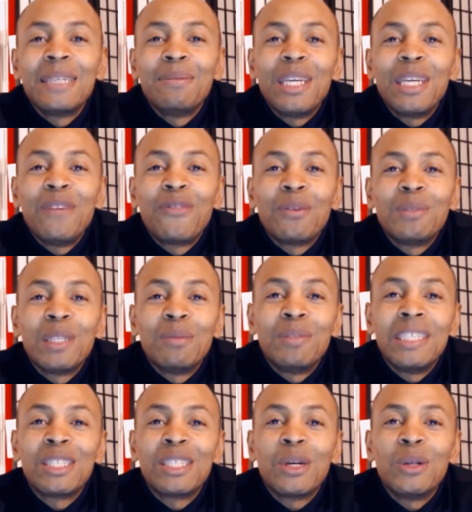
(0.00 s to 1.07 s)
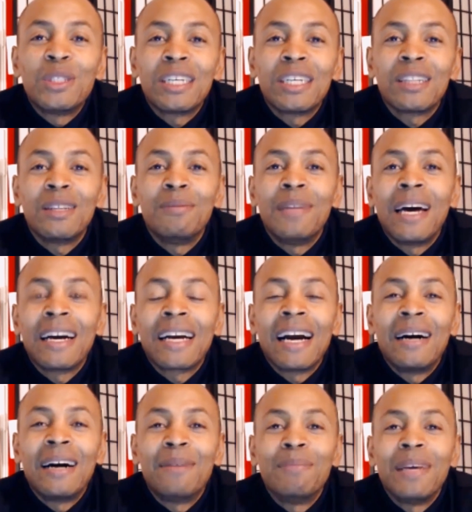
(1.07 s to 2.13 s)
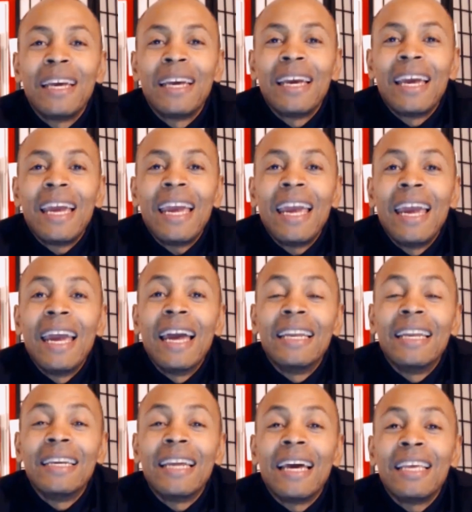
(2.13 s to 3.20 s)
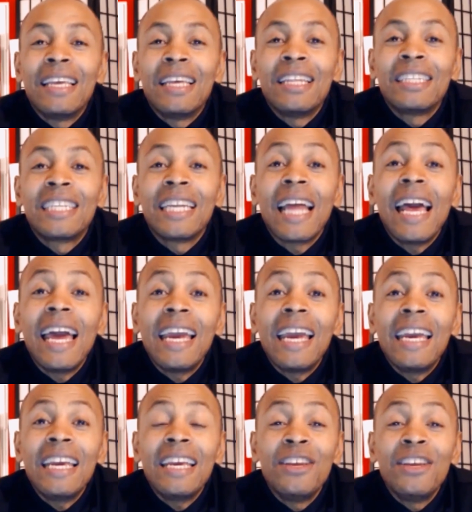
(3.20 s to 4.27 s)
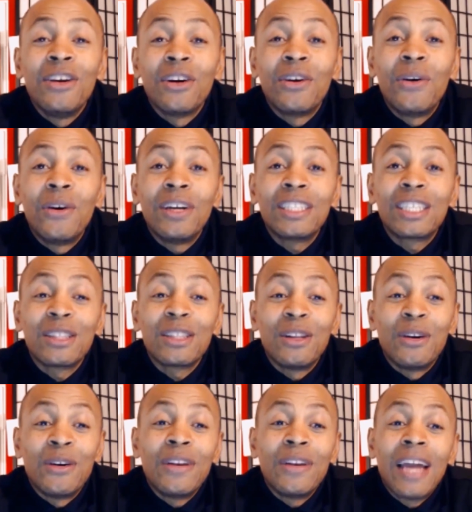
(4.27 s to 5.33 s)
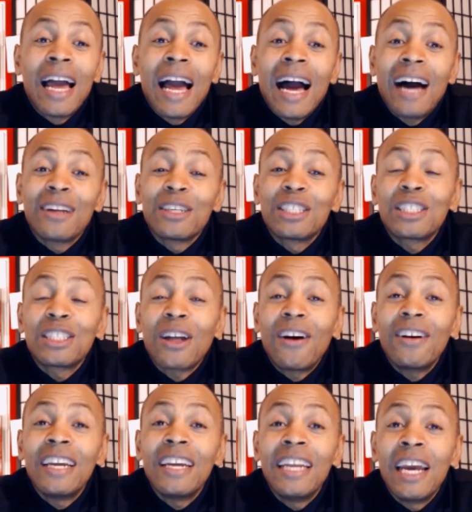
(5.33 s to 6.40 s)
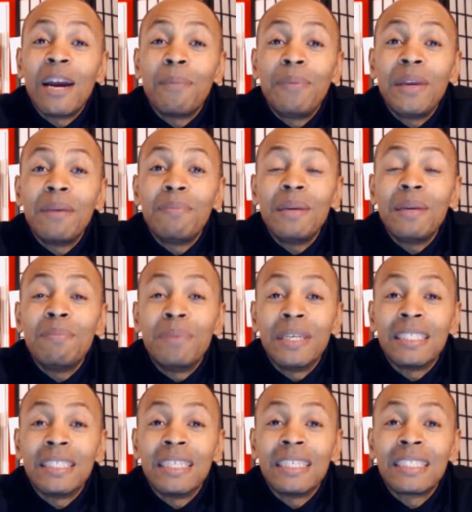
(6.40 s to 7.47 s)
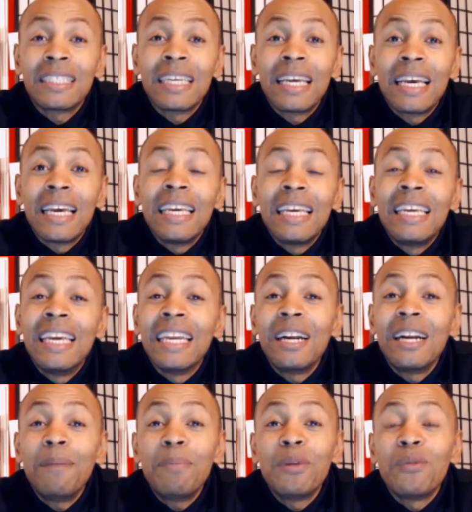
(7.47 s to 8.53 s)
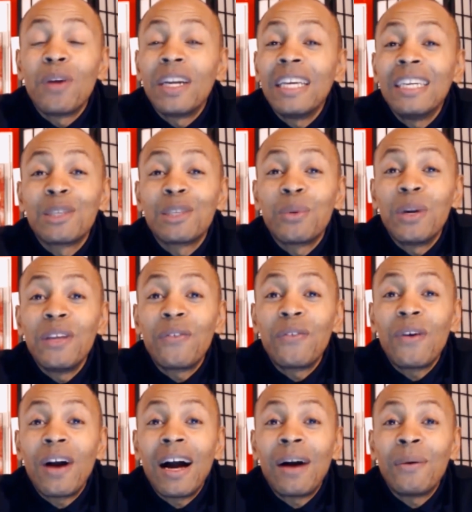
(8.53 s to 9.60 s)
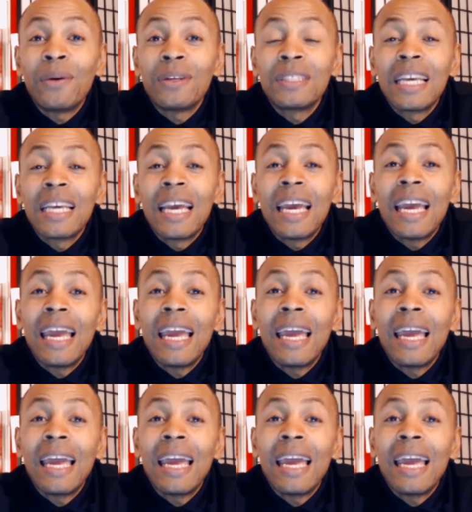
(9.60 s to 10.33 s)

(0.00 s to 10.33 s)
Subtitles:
it's Jim G from JimG'sCoachingClub.com, and today you're going to learn how to start an Airbnb business, get it up and running in 24 hours,